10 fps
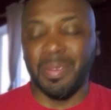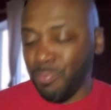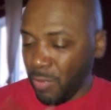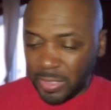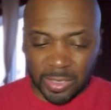it
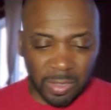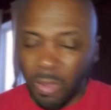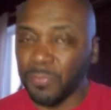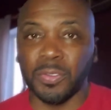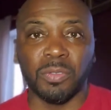brushes
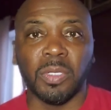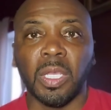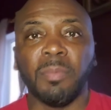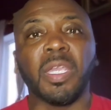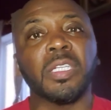off you
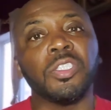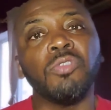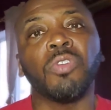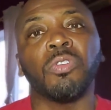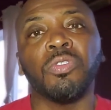because you
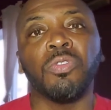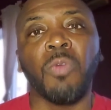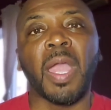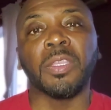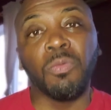know you
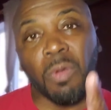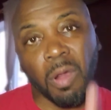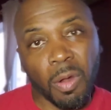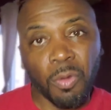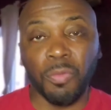grind. You
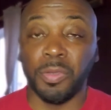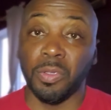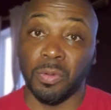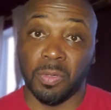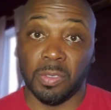earned
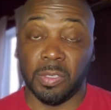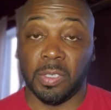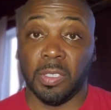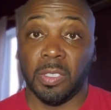yours.